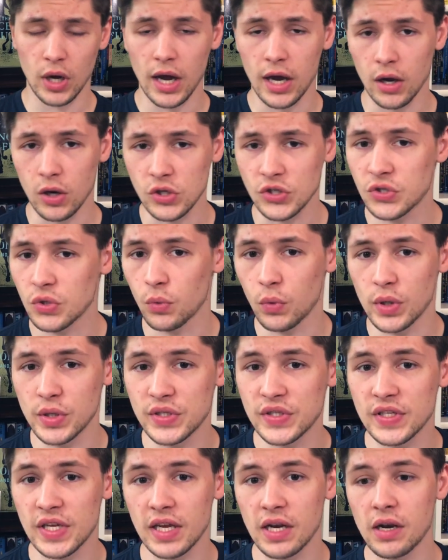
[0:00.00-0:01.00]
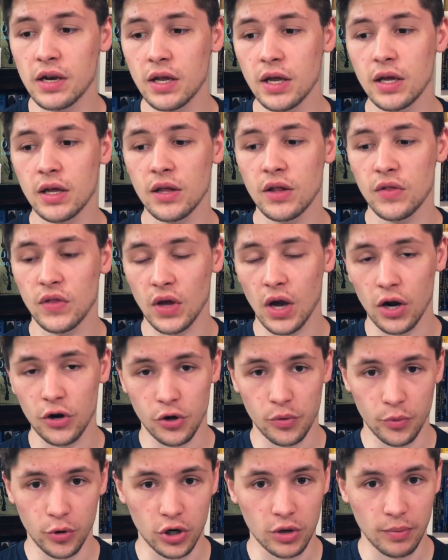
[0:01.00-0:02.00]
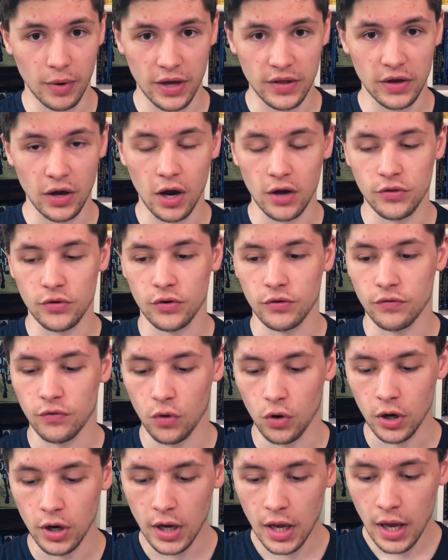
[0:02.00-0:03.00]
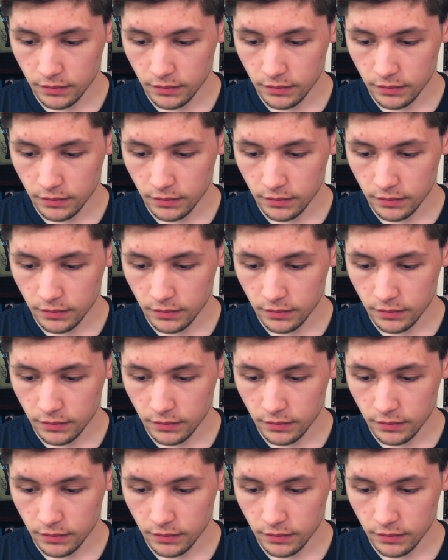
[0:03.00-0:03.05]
I also was sent the audiobook by the author for.